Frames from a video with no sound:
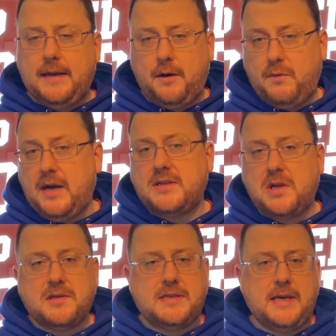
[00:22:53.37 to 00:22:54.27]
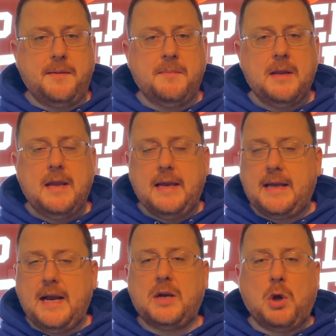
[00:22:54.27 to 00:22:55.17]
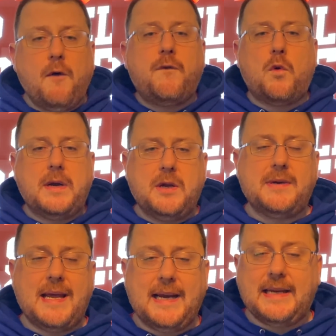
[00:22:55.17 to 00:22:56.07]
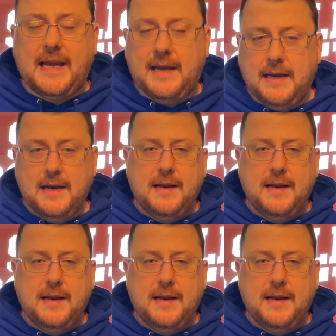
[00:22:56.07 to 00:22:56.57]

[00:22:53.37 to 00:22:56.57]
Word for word: Renaissance team and kind of go forward here yet again